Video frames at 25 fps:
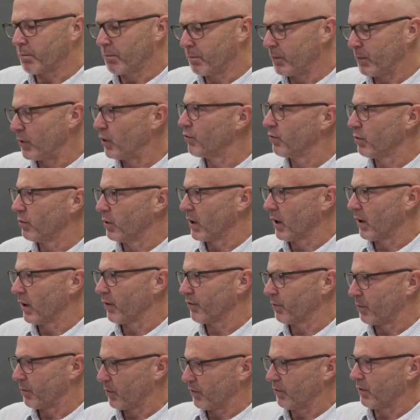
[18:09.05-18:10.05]
mutual
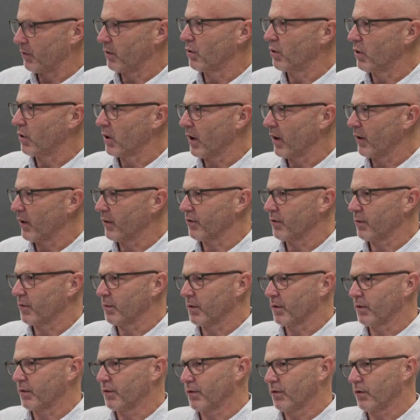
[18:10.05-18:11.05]
customers and your
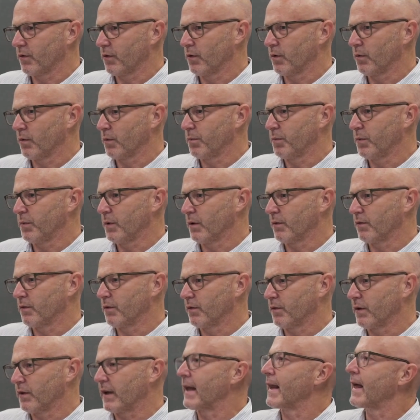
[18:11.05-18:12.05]
customers to
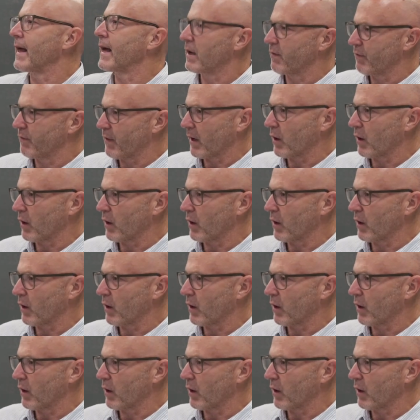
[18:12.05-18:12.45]
get ahead of their